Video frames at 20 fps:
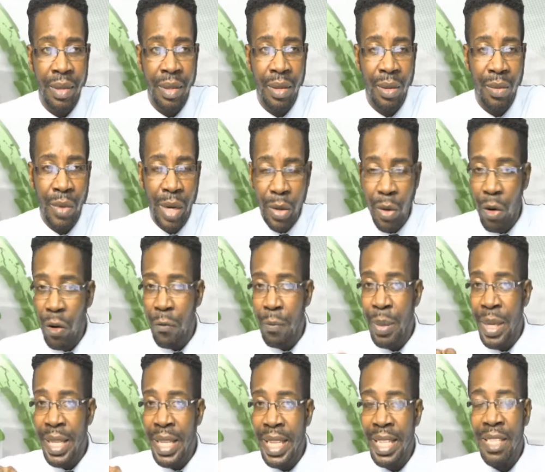Well, you've
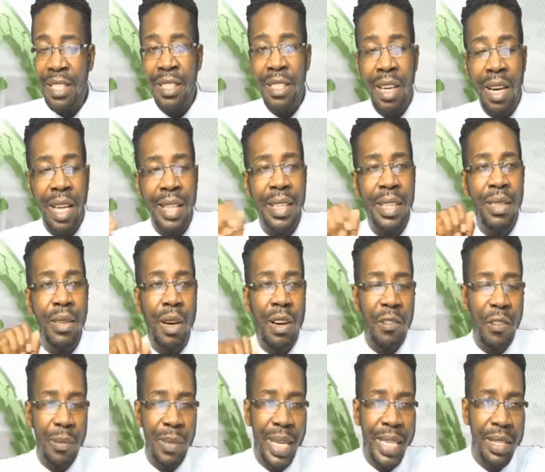been installed in
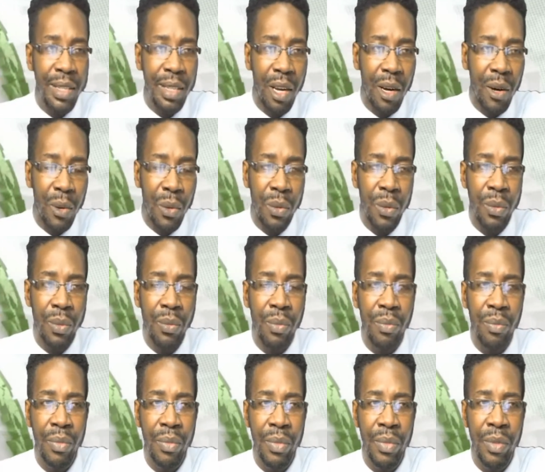government now
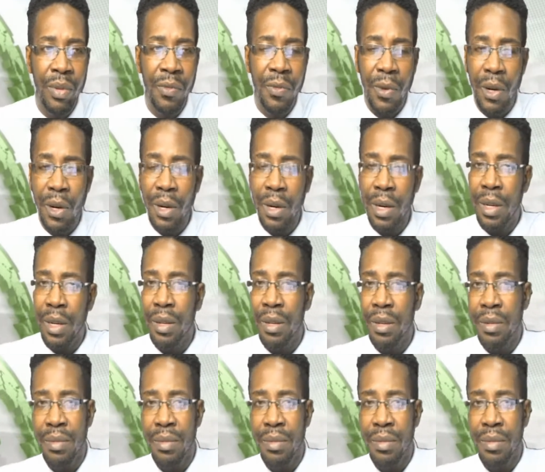for